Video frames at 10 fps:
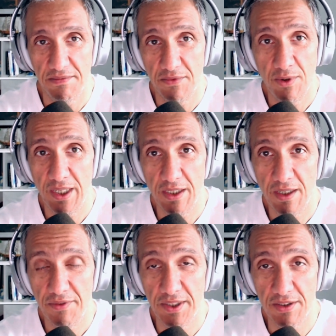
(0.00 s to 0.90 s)
quite
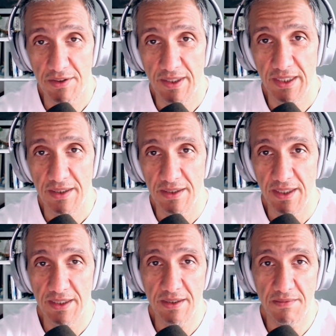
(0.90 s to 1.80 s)
obvious, right?
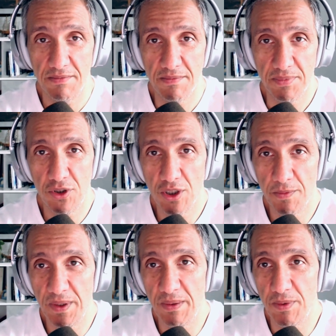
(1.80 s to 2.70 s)
Yes, show
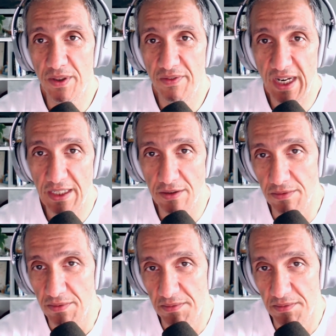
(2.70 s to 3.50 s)
people the value.